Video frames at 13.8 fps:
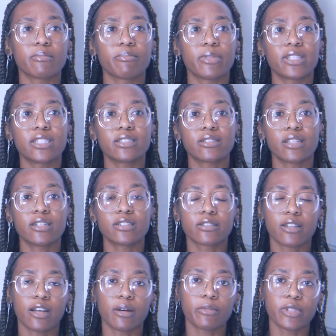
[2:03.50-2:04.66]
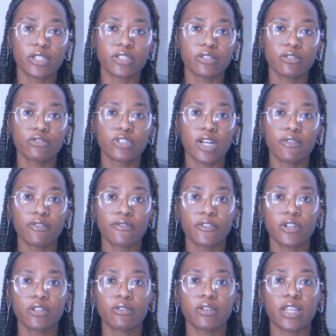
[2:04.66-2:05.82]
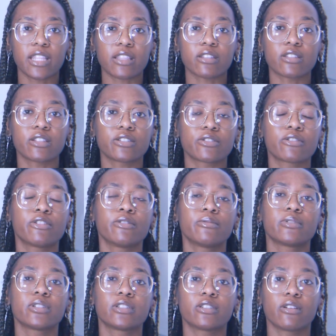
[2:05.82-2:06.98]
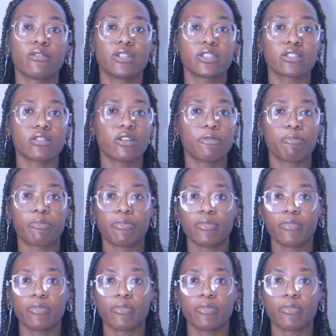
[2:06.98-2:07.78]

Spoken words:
but this does come with the screwdriver for you and the screws, so there's no